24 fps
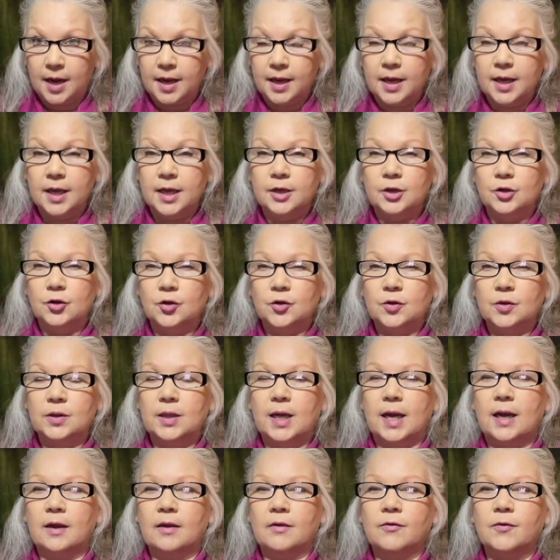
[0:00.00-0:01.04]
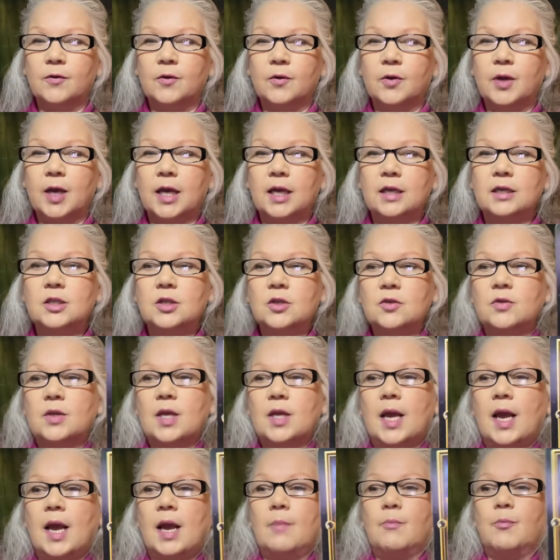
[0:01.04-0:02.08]
in your life, okay? So
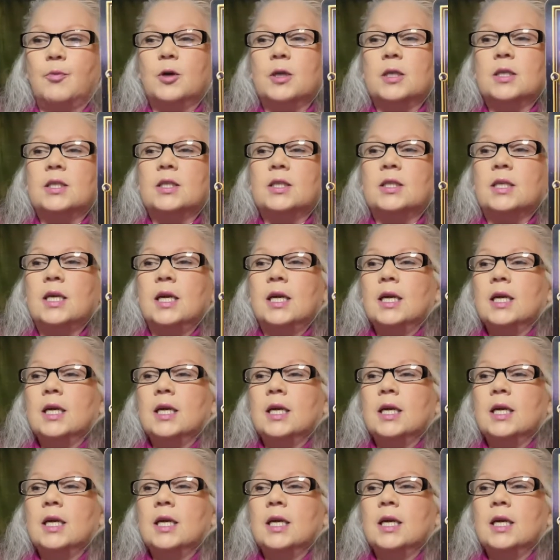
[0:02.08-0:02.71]
the Empress,